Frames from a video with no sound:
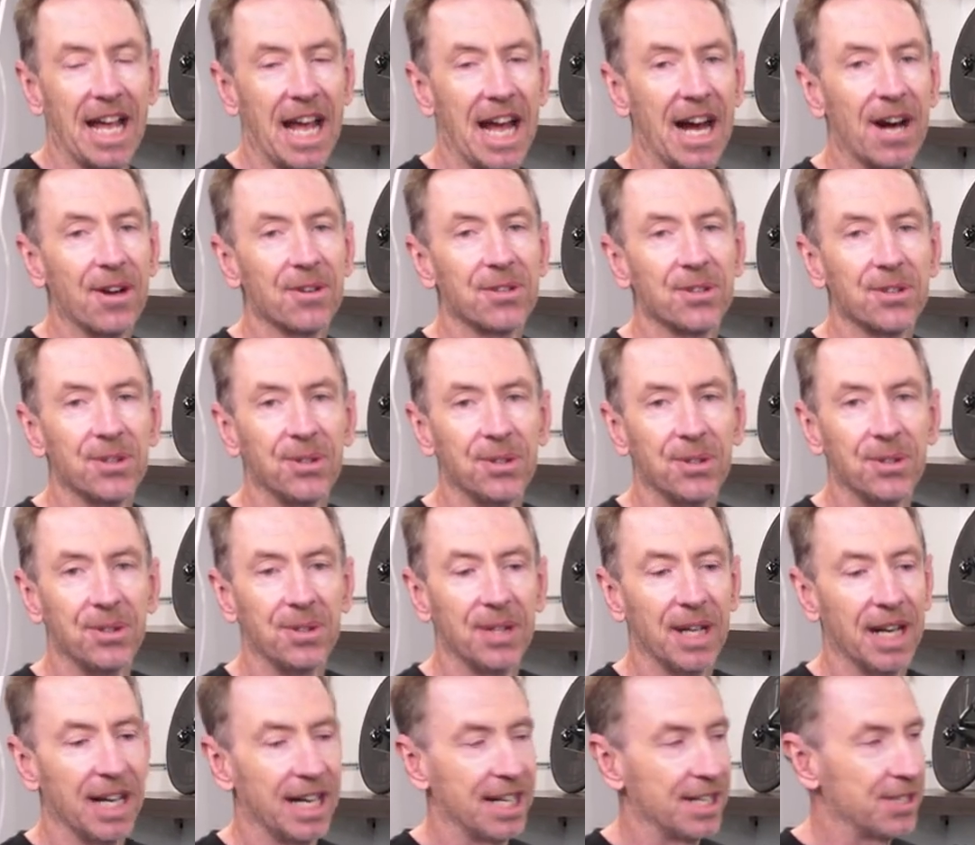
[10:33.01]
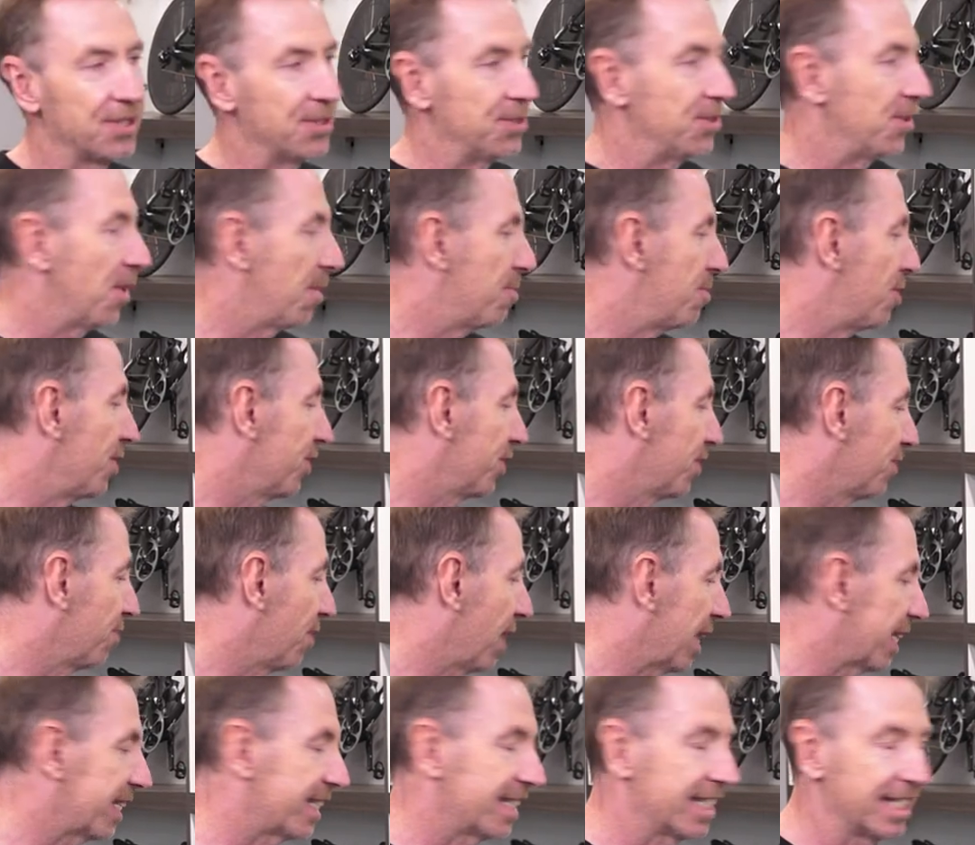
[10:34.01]
how to do immersive
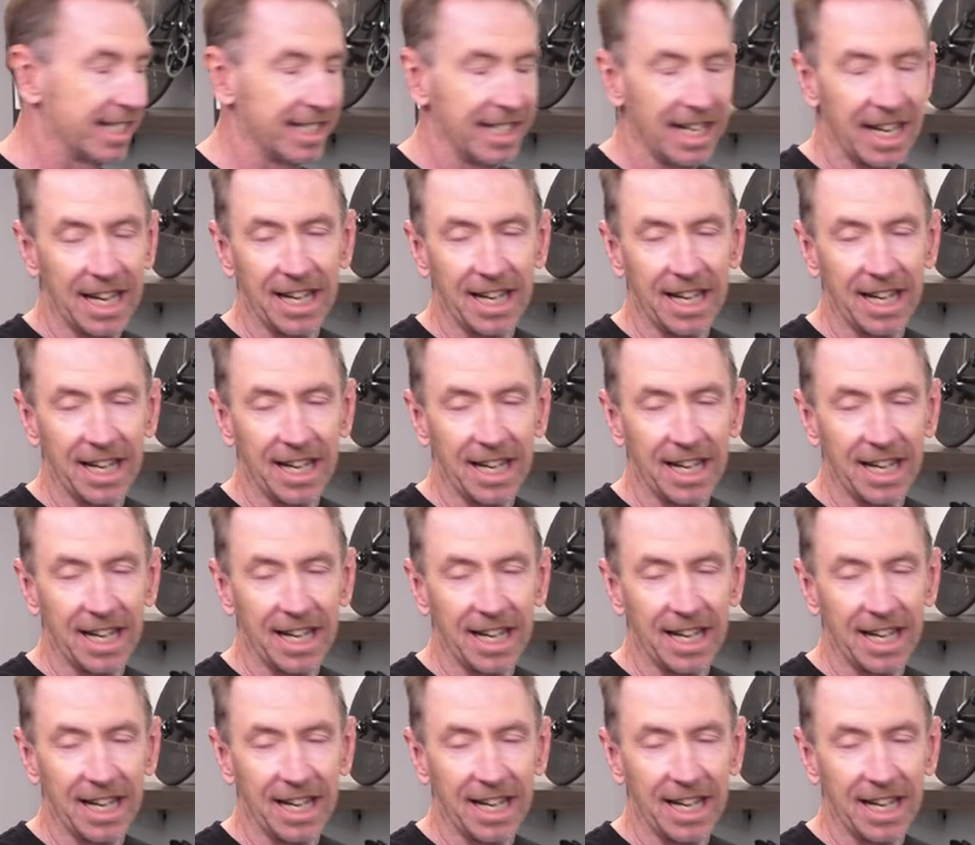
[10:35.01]
waxing,